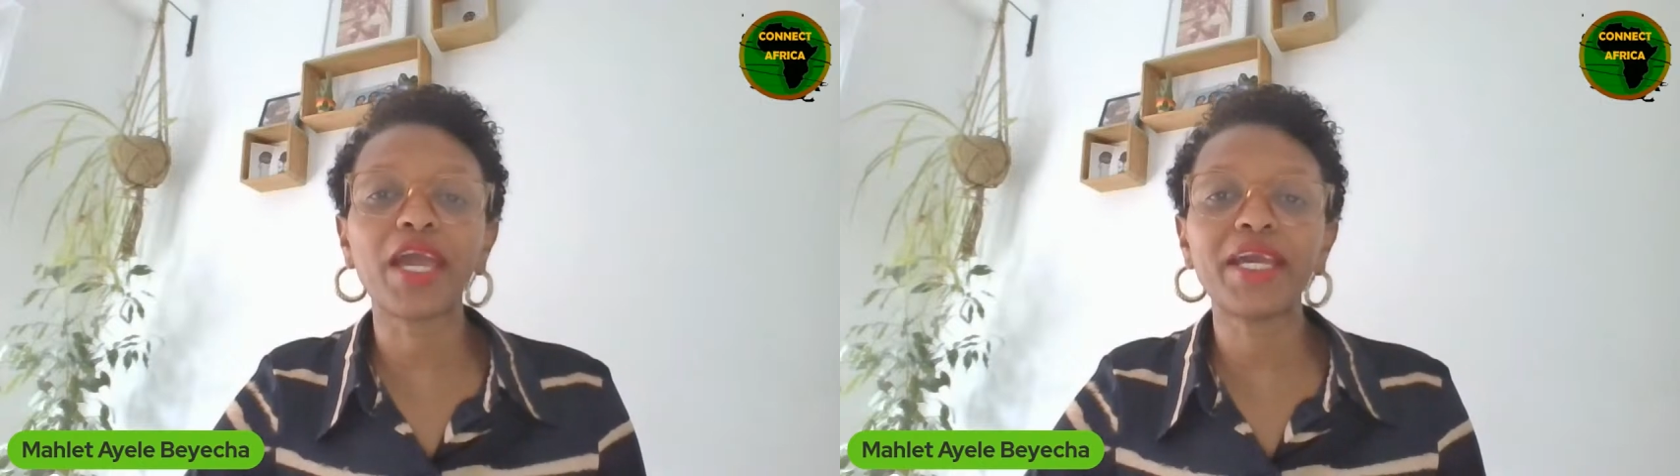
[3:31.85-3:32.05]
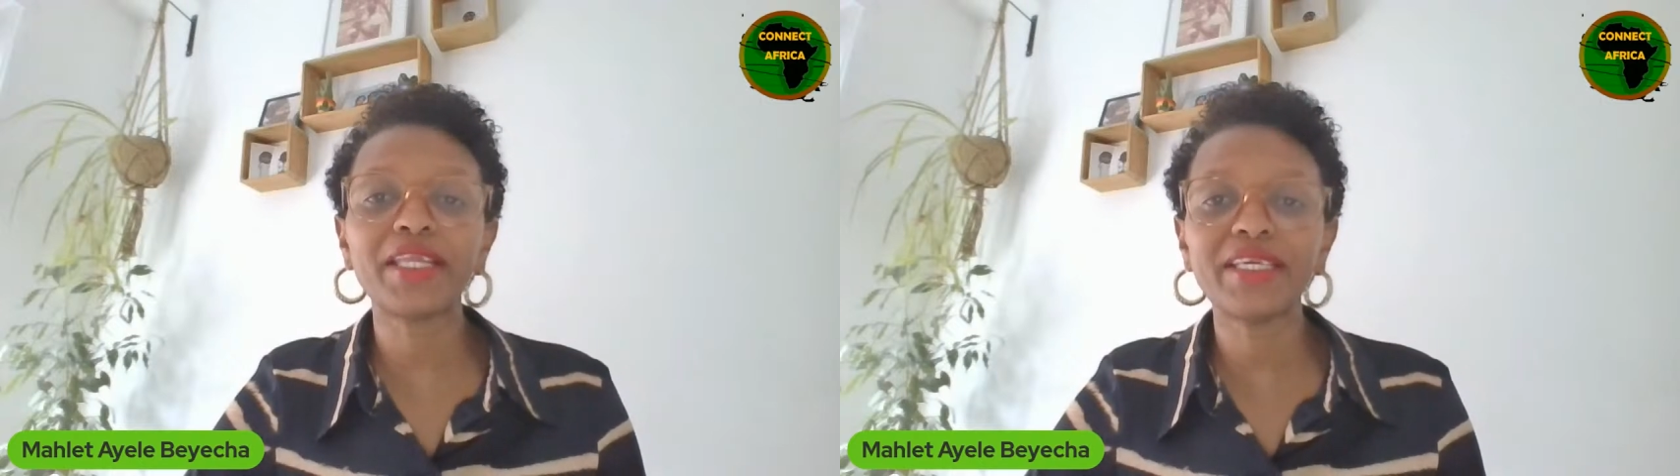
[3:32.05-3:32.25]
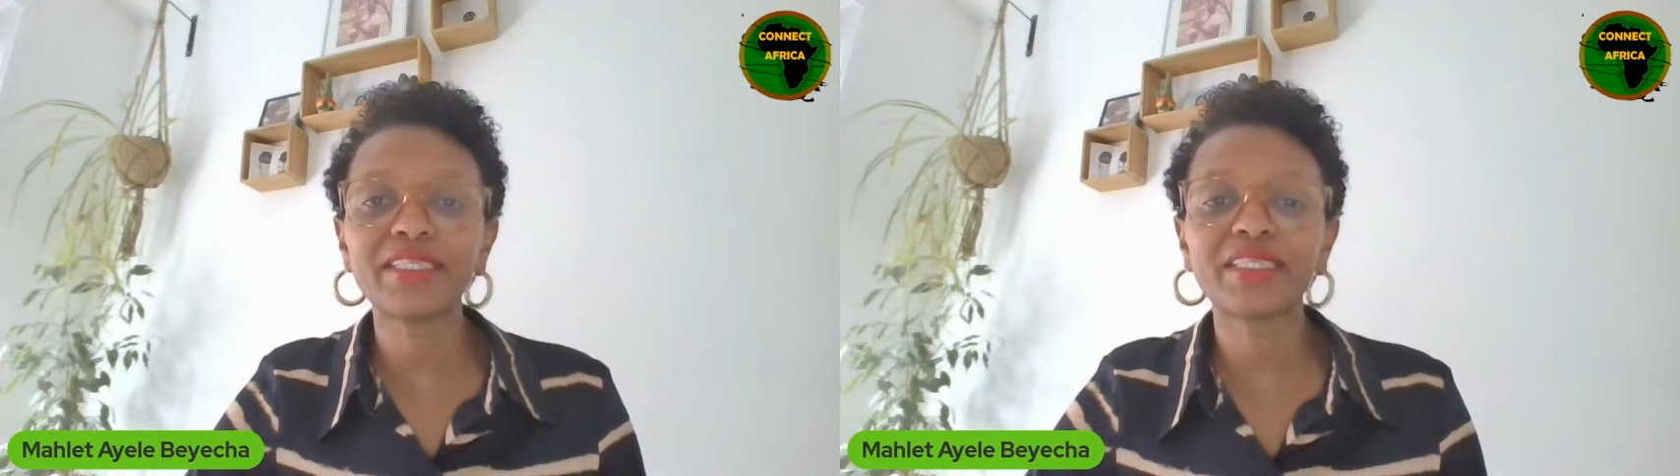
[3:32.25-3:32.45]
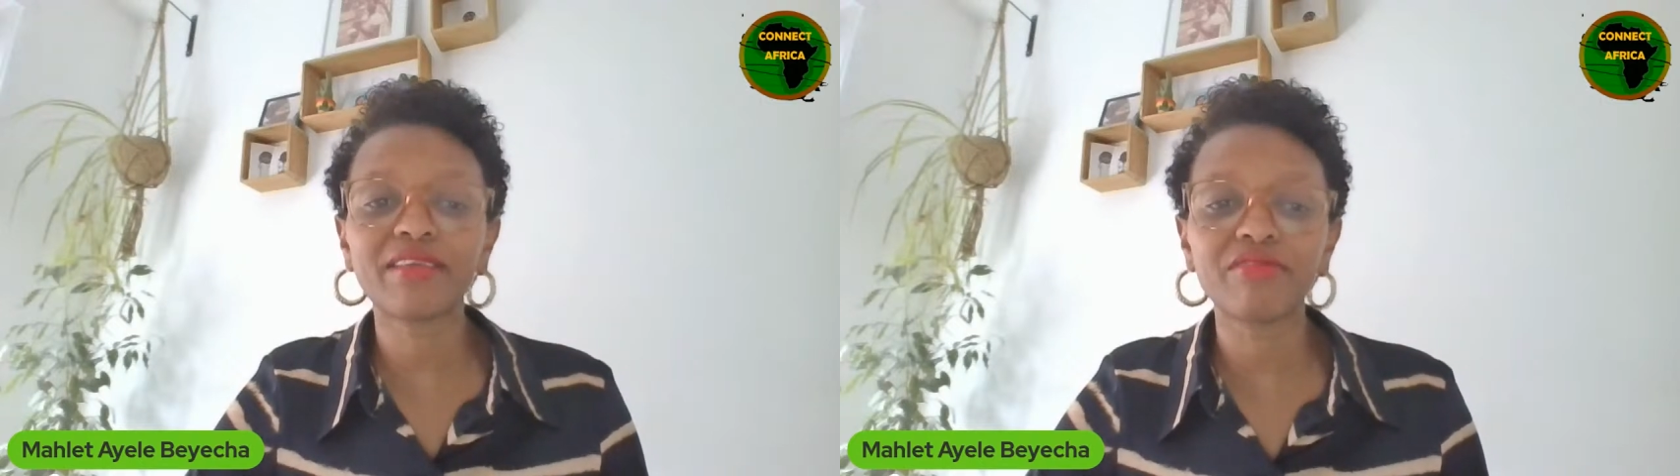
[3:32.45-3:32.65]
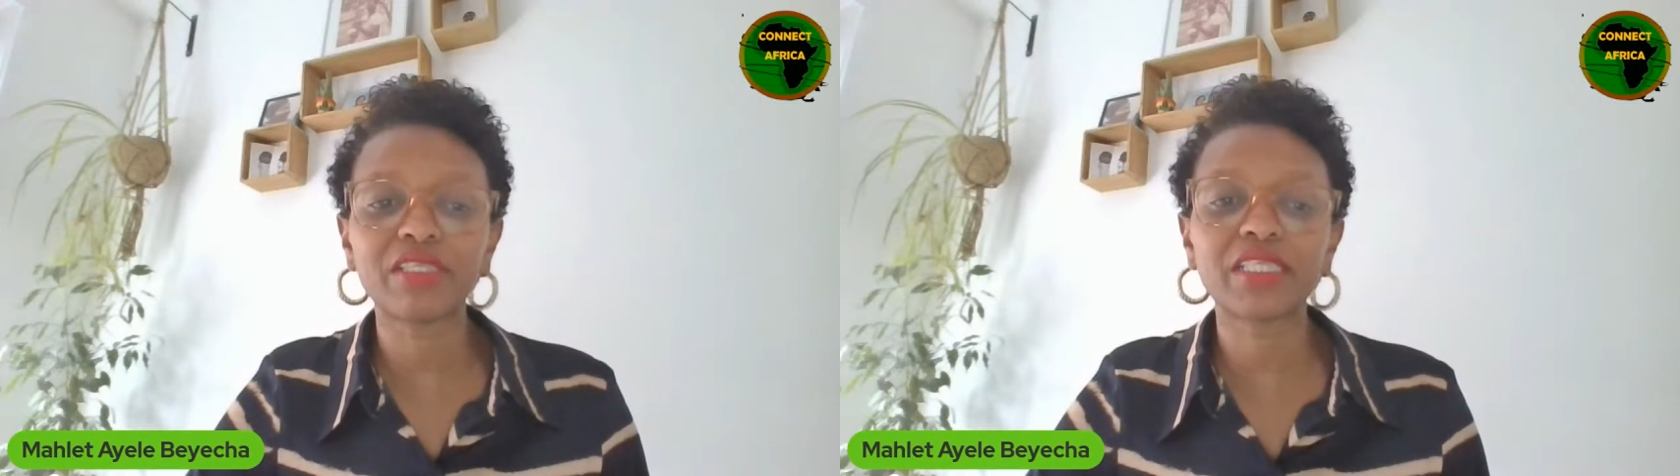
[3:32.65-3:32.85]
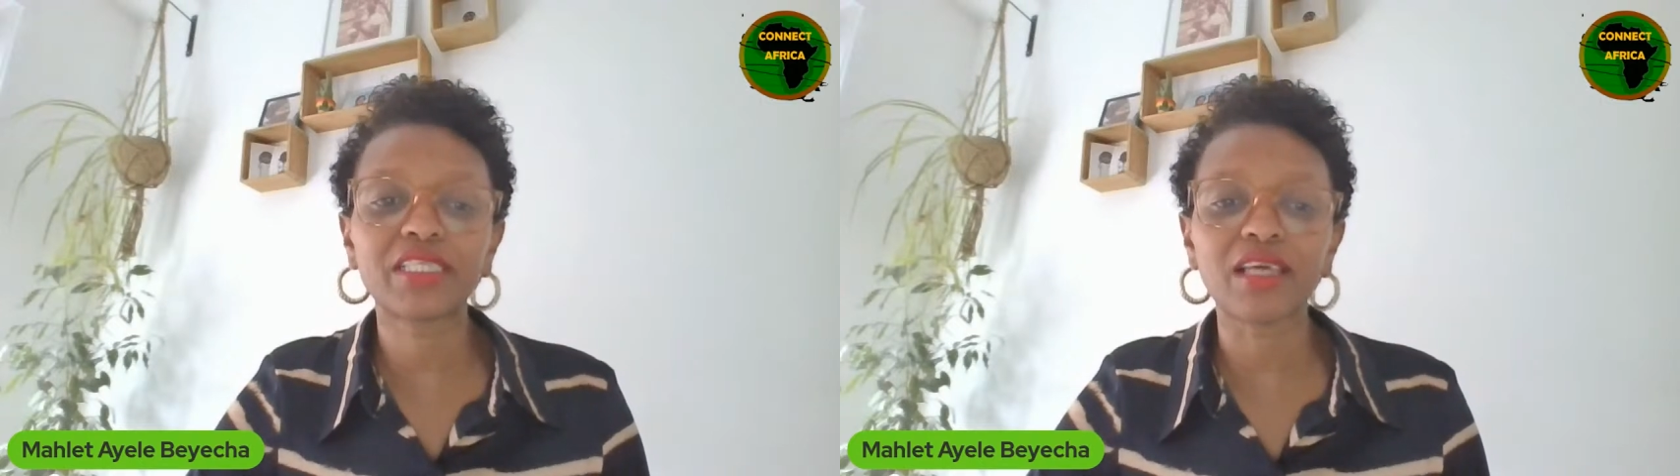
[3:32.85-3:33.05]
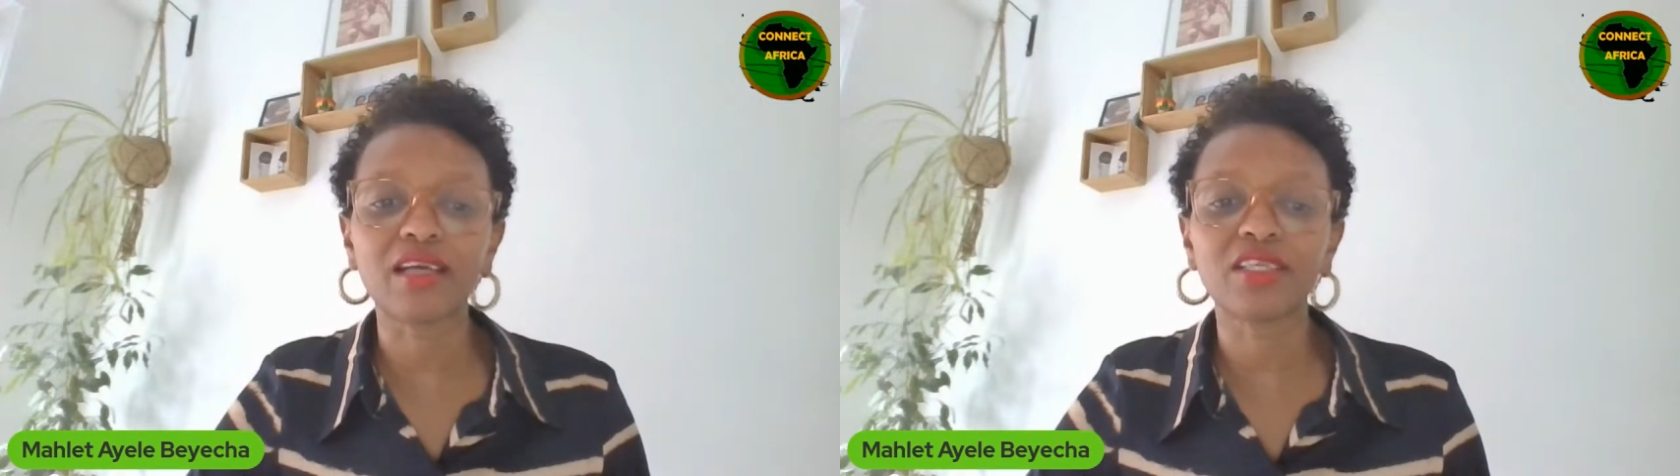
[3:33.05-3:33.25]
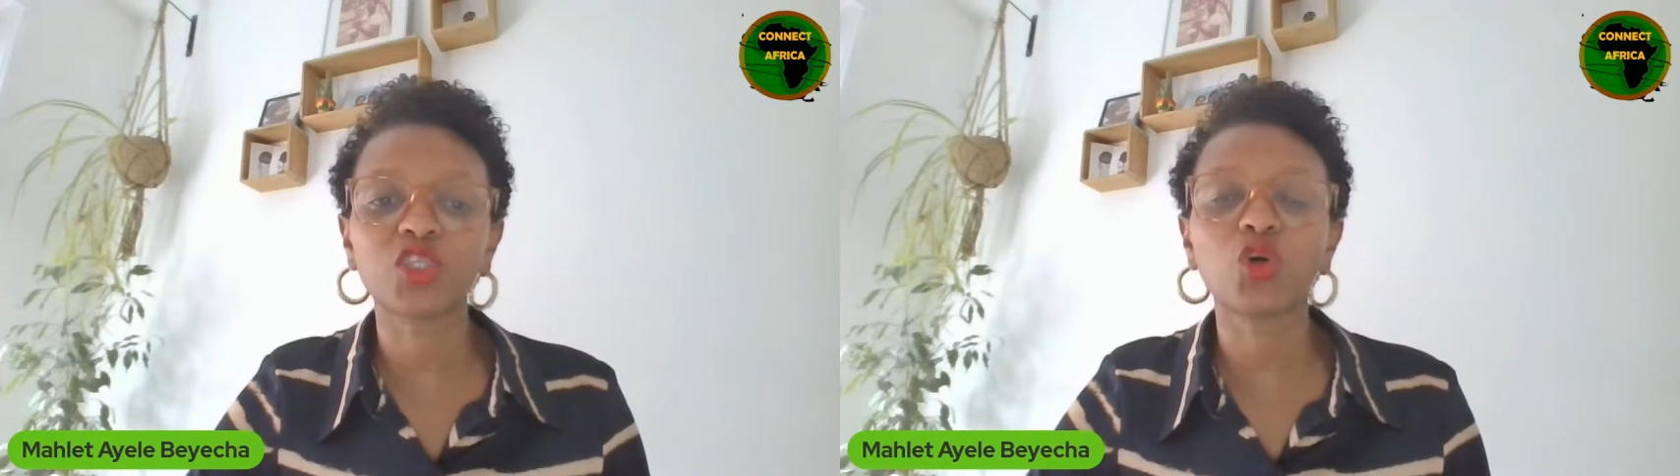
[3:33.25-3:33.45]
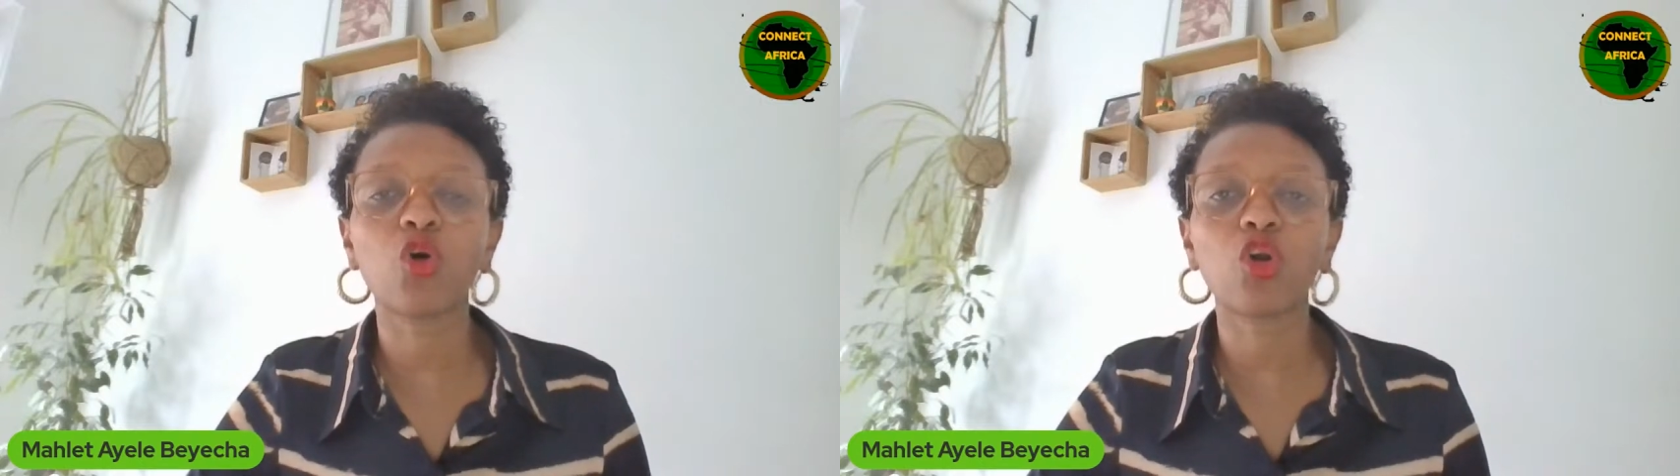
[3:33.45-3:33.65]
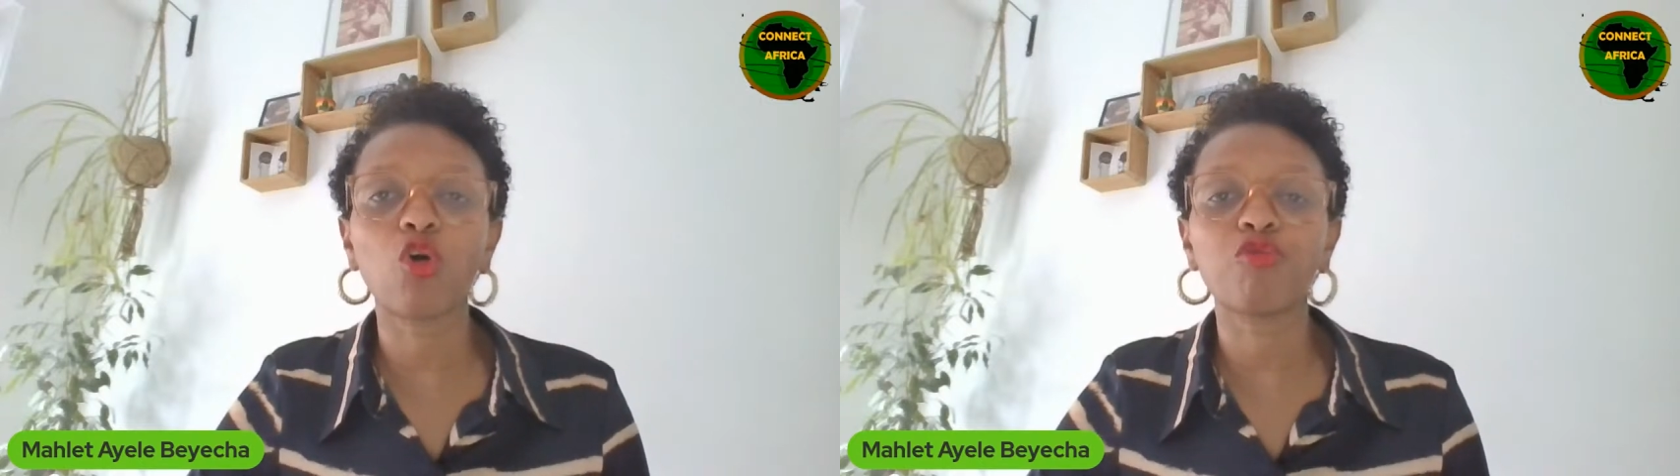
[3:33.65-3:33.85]
any civil status
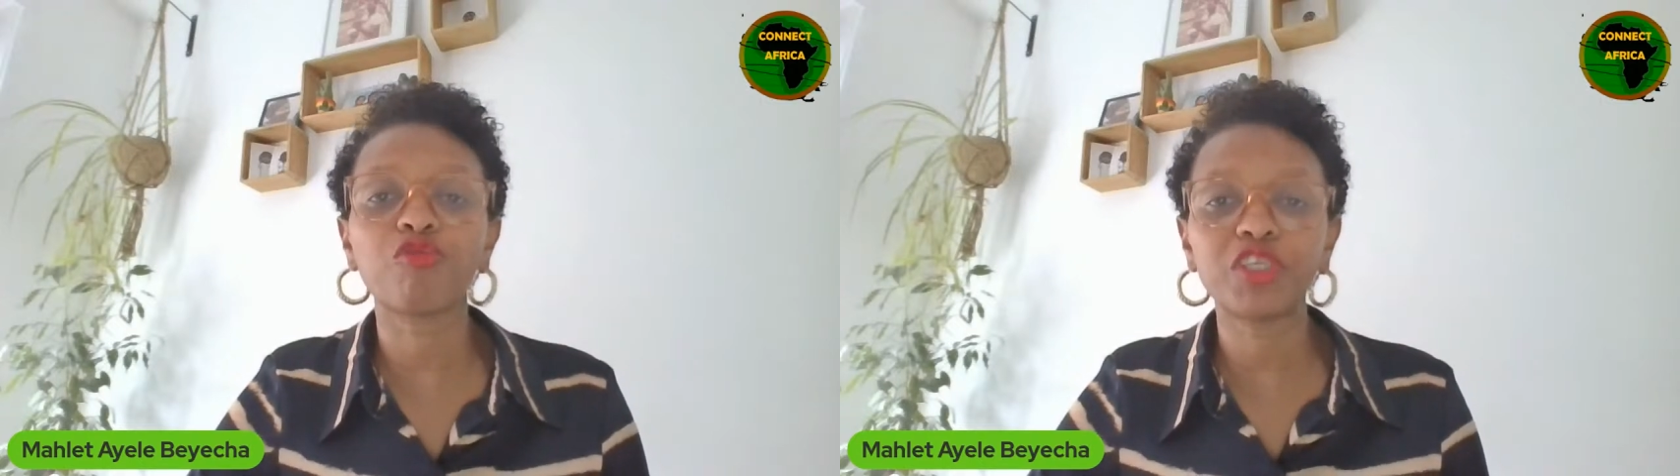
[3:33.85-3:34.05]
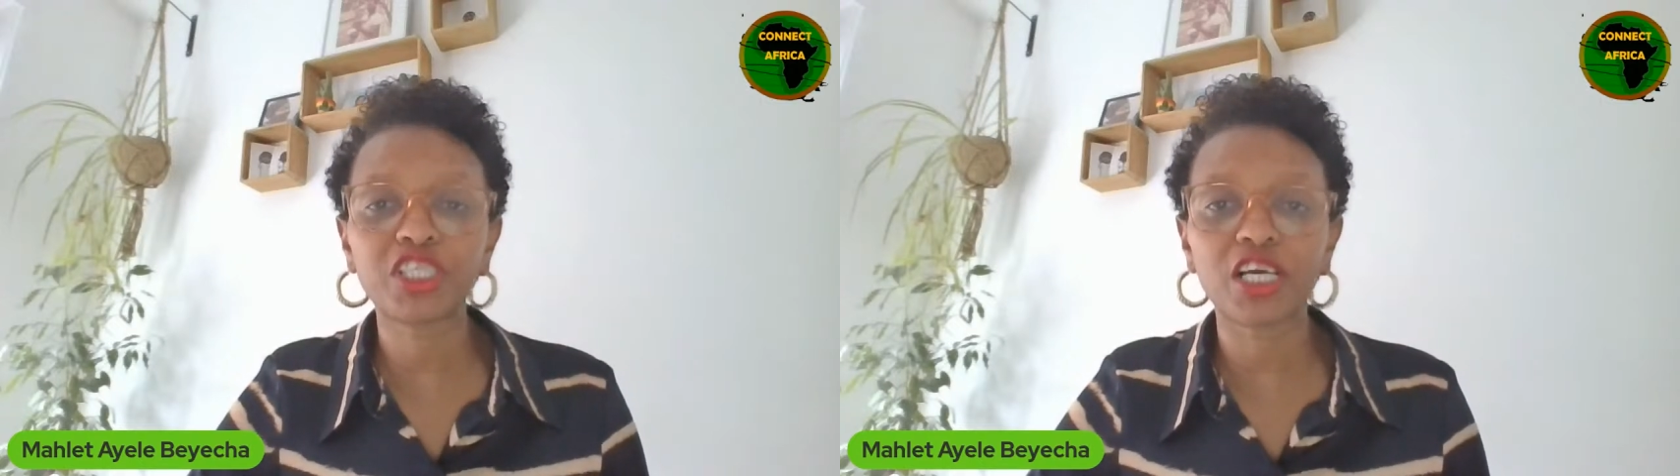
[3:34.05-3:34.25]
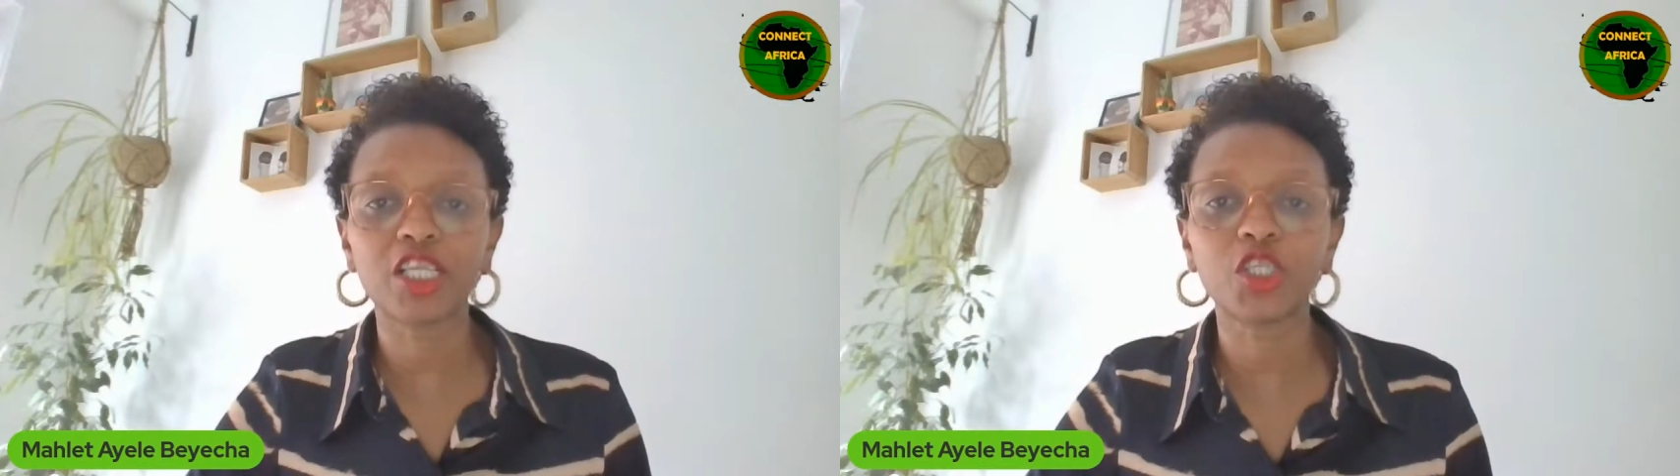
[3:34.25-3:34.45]
or official